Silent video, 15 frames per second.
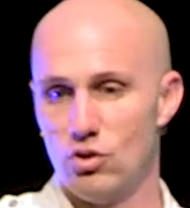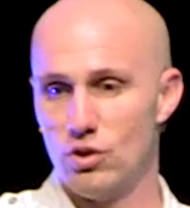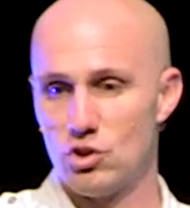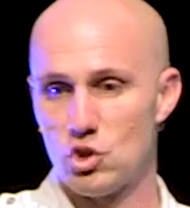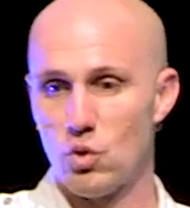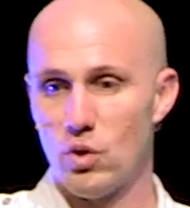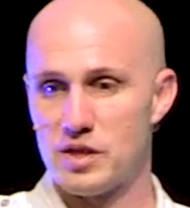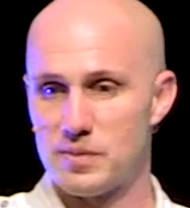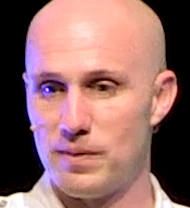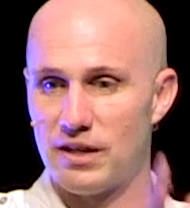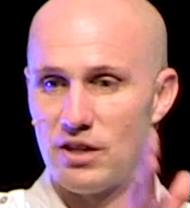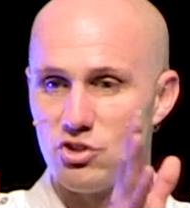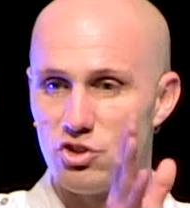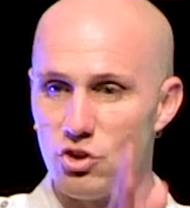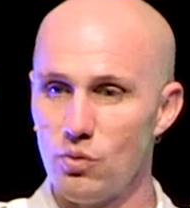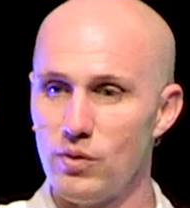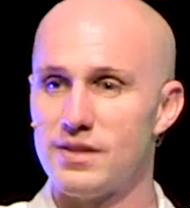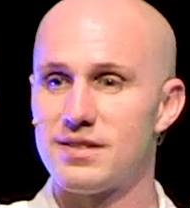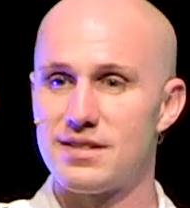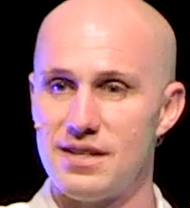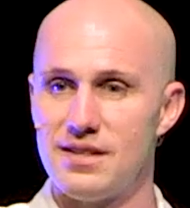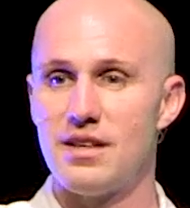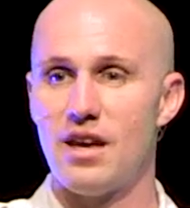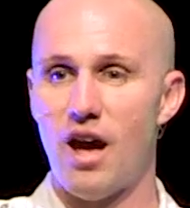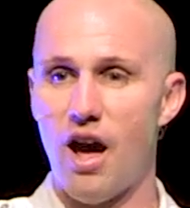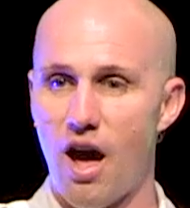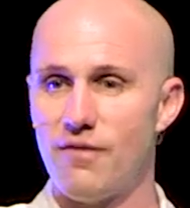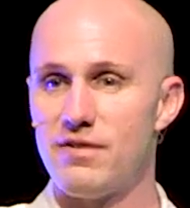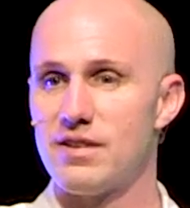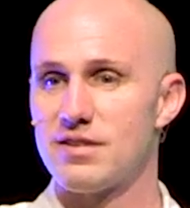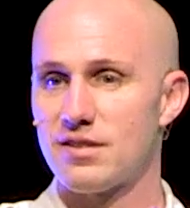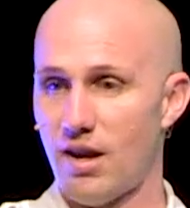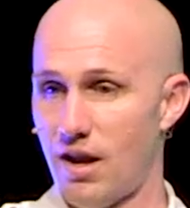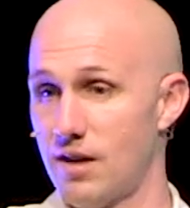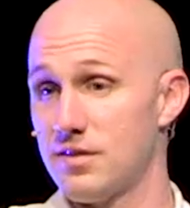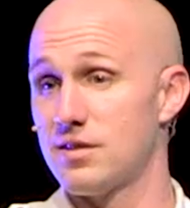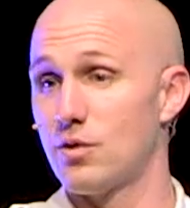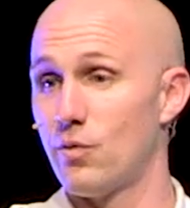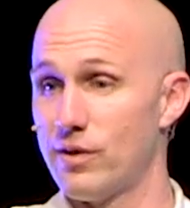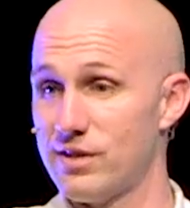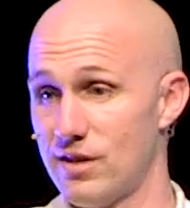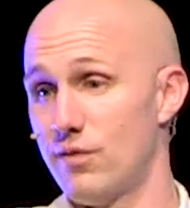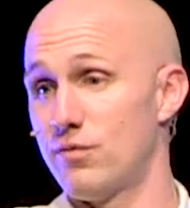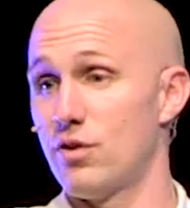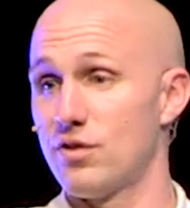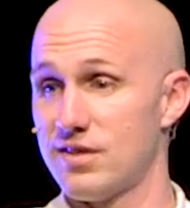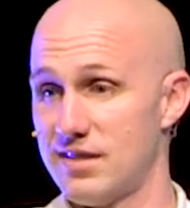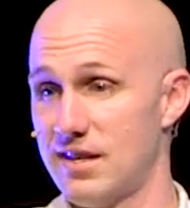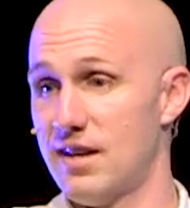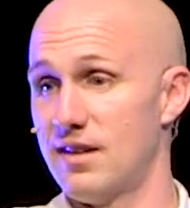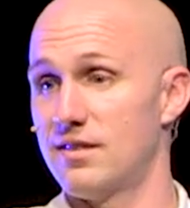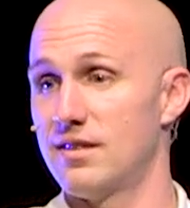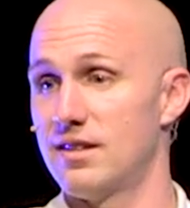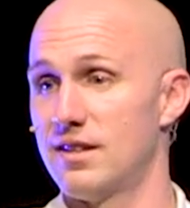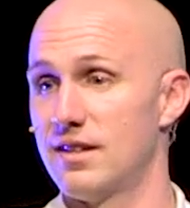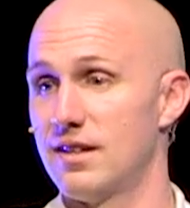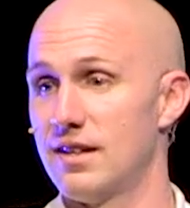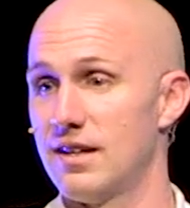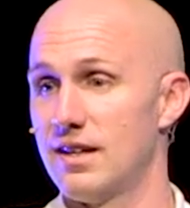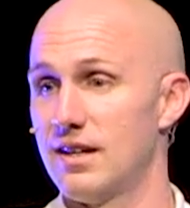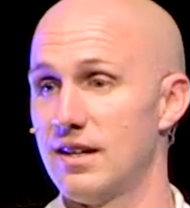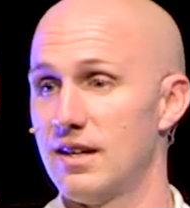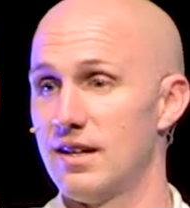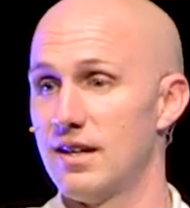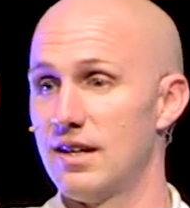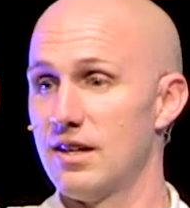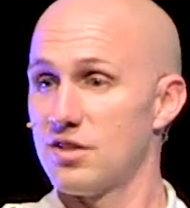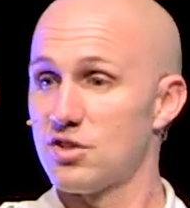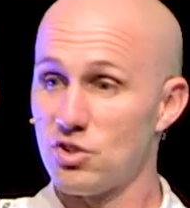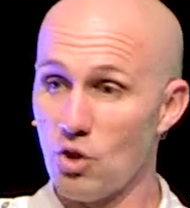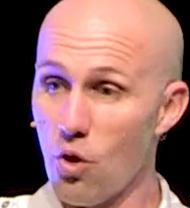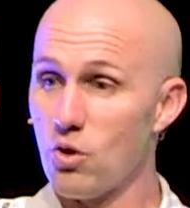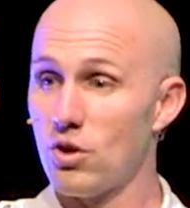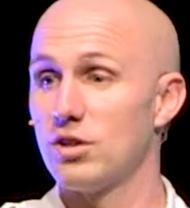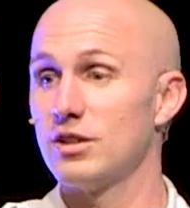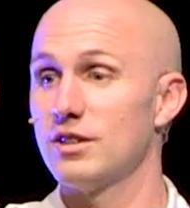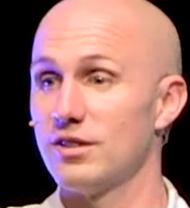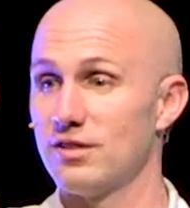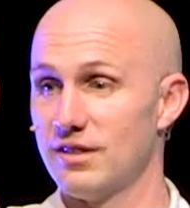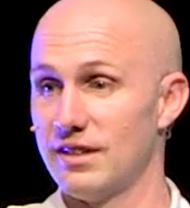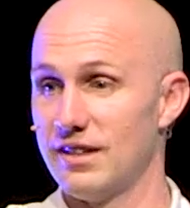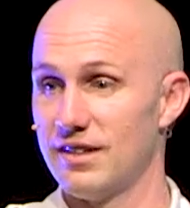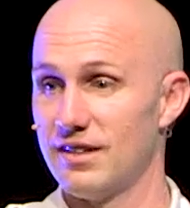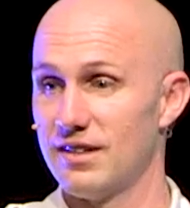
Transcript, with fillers: you a choice because you would see the obvious consequence of your sin so clearly